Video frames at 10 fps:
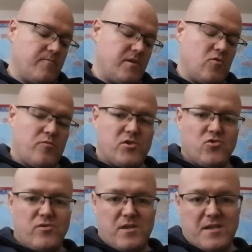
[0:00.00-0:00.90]
It'll be
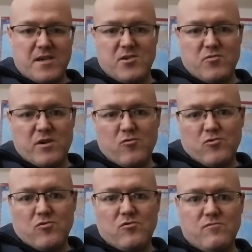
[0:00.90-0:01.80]
during the day as well,
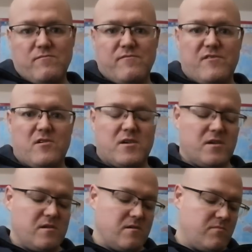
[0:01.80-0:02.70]
so fuck it
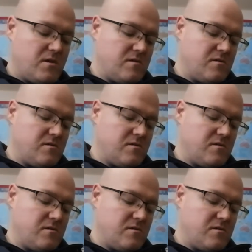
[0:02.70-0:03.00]
innit man.